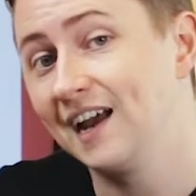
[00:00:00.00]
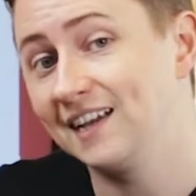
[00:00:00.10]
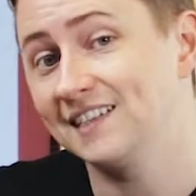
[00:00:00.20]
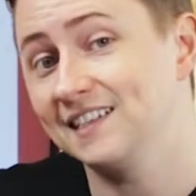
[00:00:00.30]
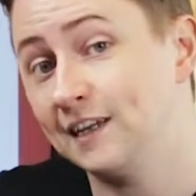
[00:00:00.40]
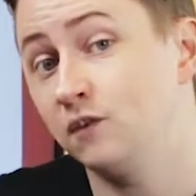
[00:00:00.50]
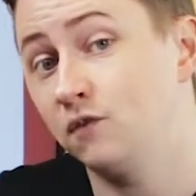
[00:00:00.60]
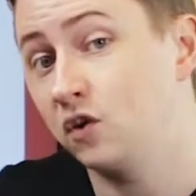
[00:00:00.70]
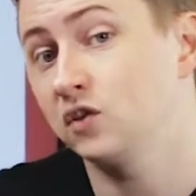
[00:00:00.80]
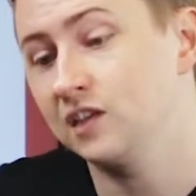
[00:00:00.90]
as it did
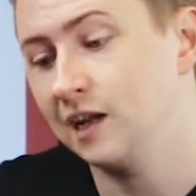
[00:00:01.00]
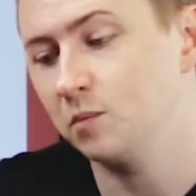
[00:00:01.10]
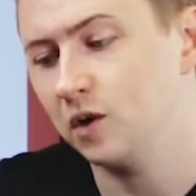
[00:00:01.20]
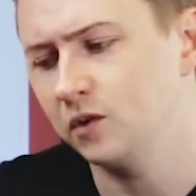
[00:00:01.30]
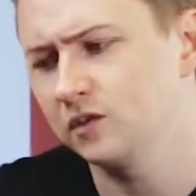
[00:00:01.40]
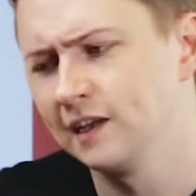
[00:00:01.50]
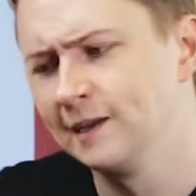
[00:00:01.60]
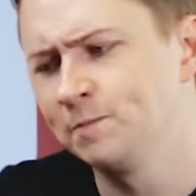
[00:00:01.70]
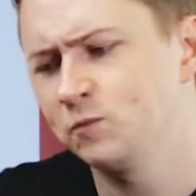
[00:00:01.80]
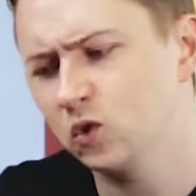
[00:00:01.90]
first time round.
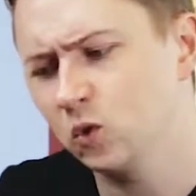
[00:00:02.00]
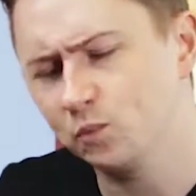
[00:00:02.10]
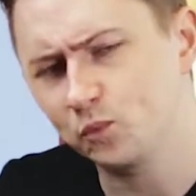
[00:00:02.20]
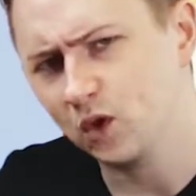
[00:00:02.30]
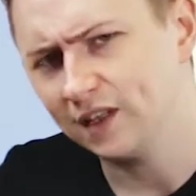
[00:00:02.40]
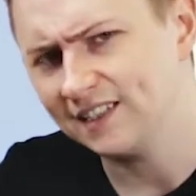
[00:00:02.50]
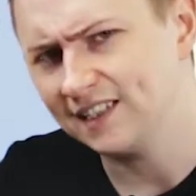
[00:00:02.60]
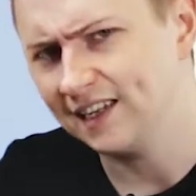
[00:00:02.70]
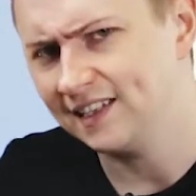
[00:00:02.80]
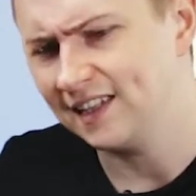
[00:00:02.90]
So let's
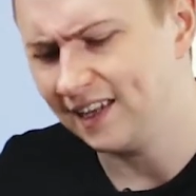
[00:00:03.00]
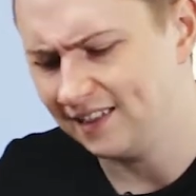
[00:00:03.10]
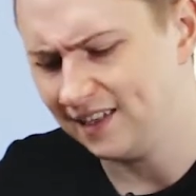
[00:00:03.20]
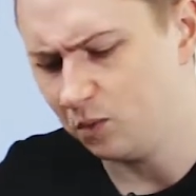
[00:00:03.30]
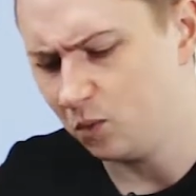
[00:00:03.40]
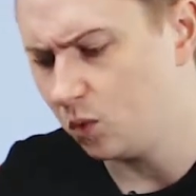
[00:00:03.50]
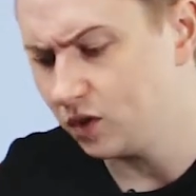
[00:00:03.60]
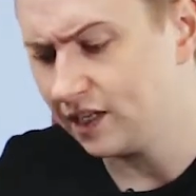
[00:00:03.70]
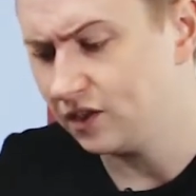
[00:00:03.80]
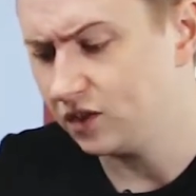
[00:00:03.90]
dig into that and see
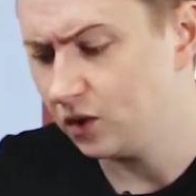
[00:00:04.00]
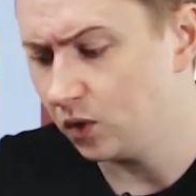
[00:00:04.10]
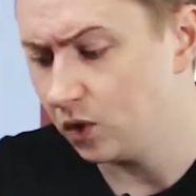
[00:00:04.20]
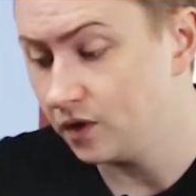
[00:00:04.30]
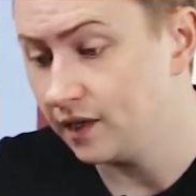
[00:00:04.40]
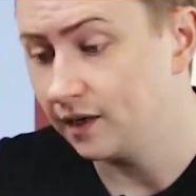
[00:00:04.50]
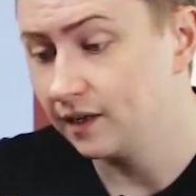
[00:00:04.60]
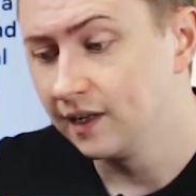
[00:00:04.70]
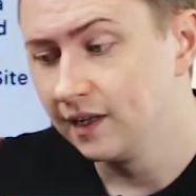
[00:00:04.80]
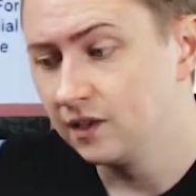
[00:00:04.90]
what's actually going on there.
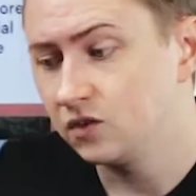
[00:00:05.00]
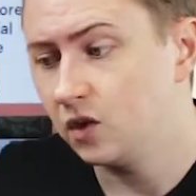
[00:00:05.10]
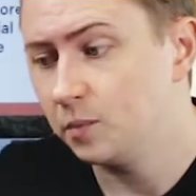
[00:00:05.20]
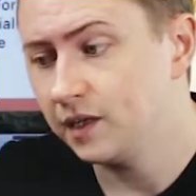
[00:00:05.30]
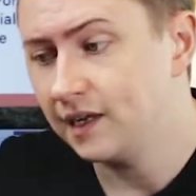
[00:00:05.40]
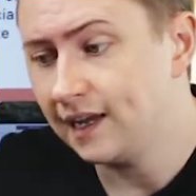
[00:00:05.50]
So I'm going to